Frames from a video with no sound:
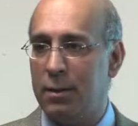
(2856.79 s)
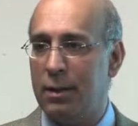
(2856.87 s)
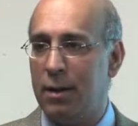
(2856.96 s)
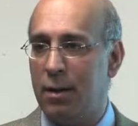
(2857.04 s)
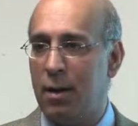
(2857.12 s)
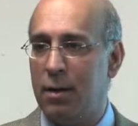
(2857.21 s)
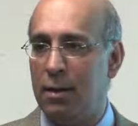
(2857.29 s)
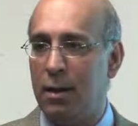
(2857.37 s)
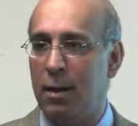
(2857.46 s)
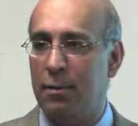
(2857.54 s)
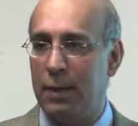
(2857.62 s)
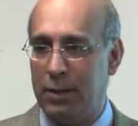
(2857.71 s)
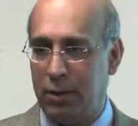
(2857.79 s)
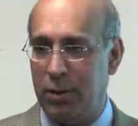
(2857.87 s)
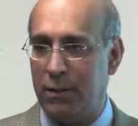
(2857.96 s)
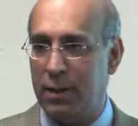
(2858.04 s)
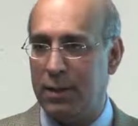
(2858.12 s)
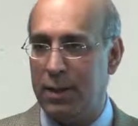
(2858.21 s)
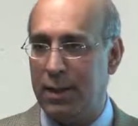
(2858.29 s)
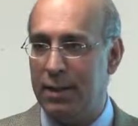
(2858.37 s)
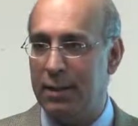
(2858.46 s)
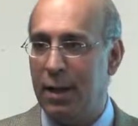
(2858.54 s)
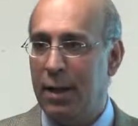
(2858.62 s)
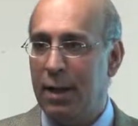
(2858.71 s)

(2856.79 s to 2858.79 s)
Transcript: They're all um, universities